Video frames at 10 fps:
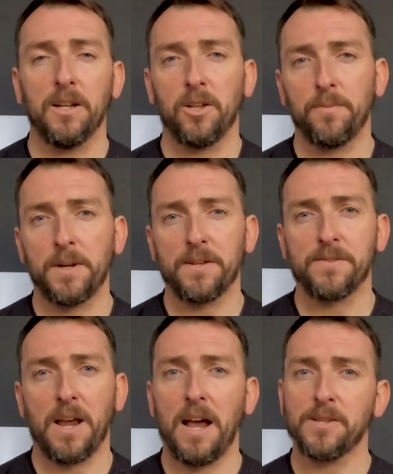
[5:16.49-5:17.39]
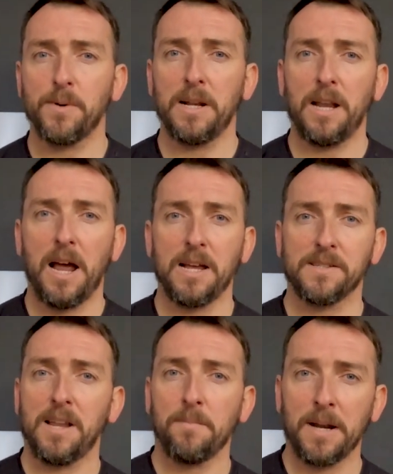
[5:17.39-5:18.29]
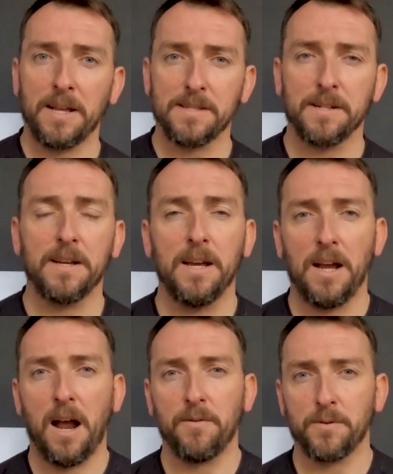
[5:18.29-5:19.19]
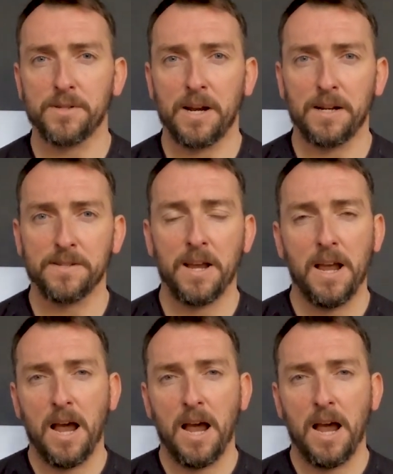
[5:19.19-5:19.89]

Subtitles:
luminous as well as laminated arrow signs.